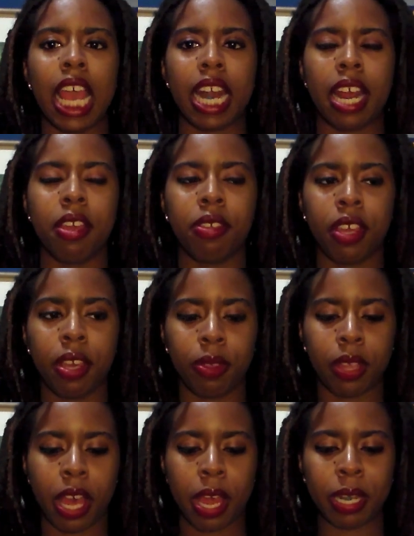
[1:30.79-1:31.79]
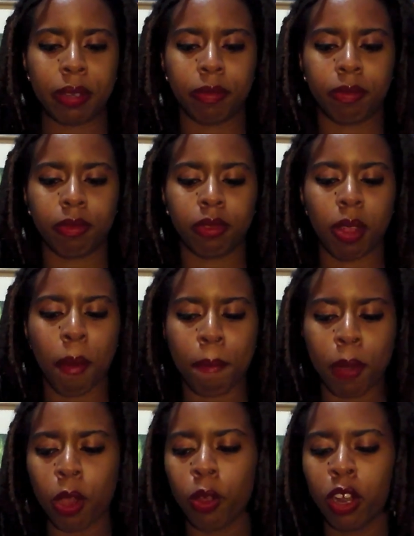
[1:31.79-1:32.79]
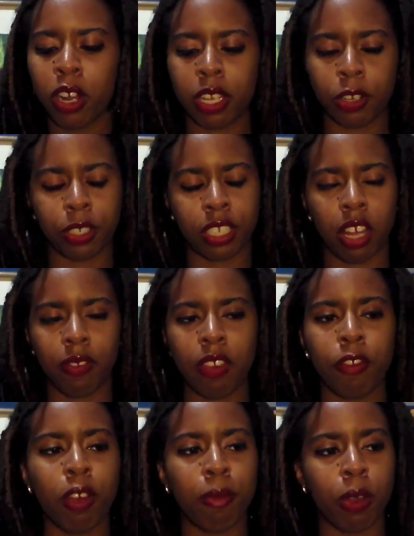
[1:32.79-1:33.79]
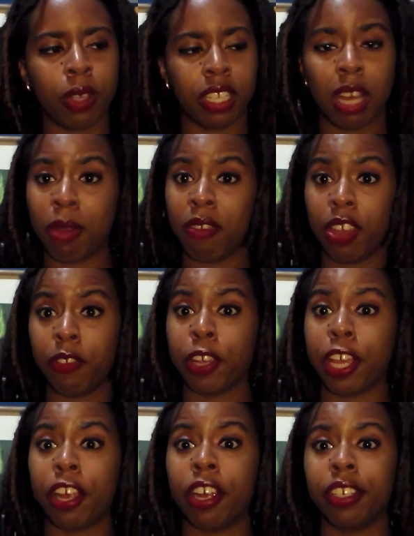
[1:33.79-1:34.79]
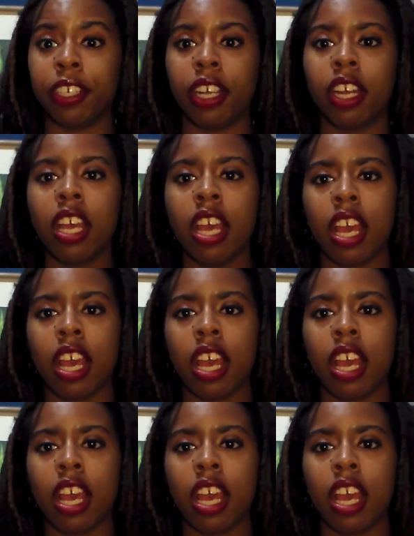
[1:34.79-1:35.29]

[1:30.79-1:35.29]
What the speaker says: And I think that Bo herself, even though Bo is not my favorite character,